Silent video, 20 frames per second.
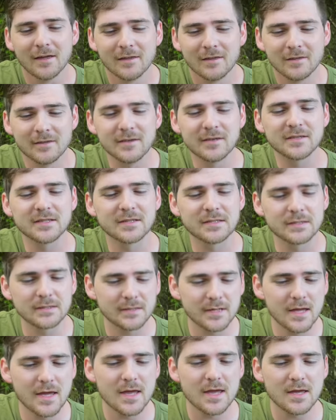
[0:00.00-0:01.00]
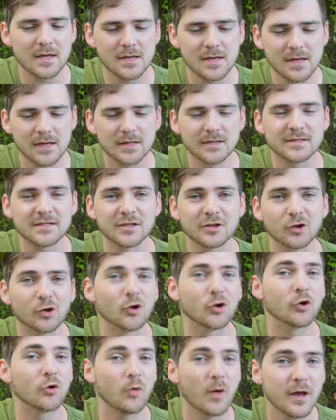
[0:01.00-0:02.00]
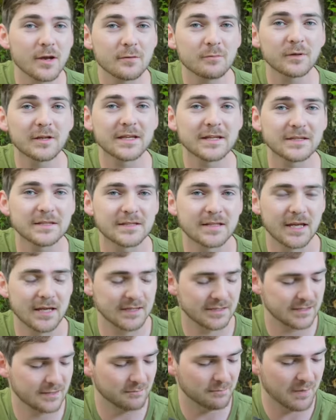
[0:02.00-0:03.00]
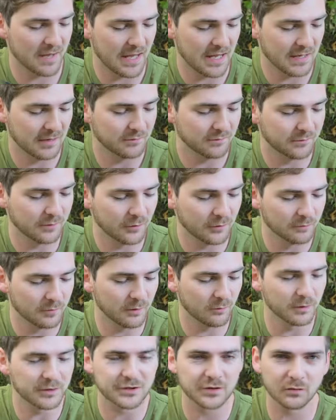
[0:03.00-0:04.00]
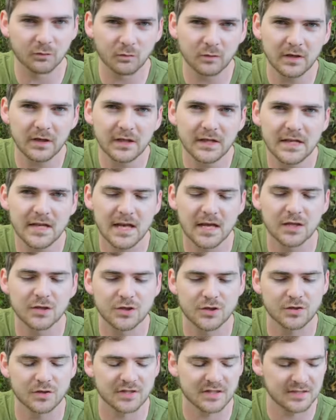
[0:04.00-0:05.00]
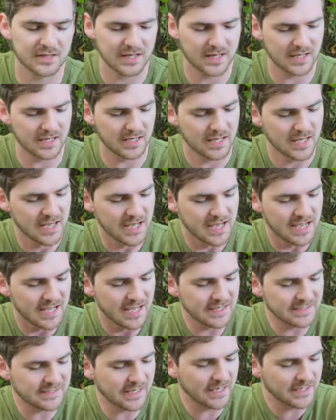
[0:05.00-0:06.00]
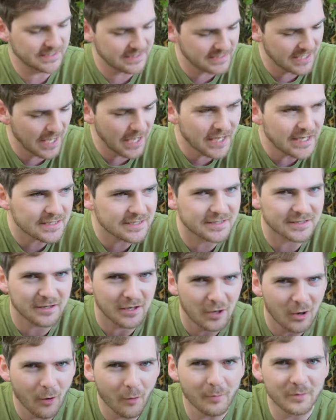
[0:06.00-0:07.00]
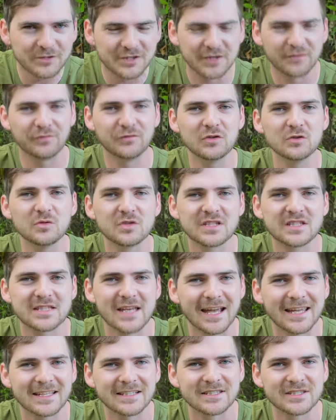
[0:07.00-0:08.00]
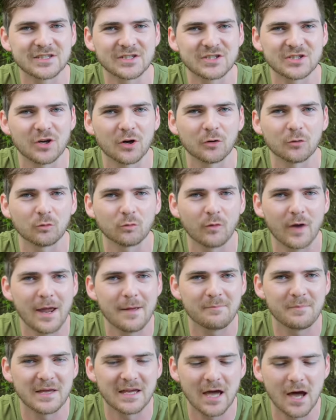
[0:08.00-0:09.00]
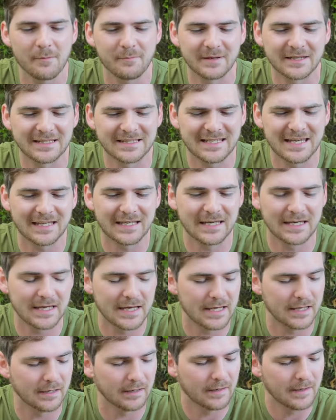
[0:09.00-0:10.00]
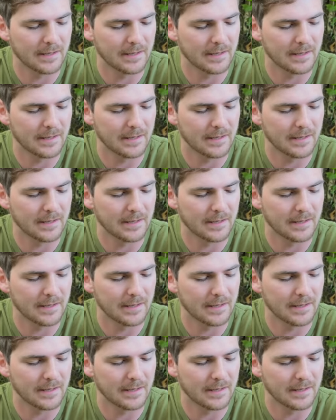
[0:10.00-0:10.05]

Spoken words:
This sting is incredibly intense and painful, but what's really interesting is that it takes almost a few seconds to start ramping up and kicking in.